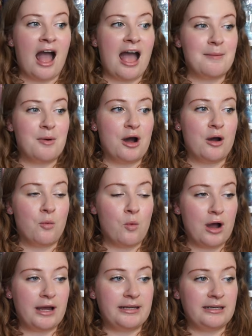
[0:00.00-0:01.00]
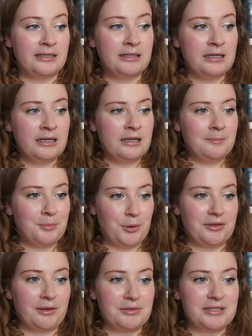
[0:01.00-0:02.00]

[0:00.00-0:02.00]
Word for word: I bought one book that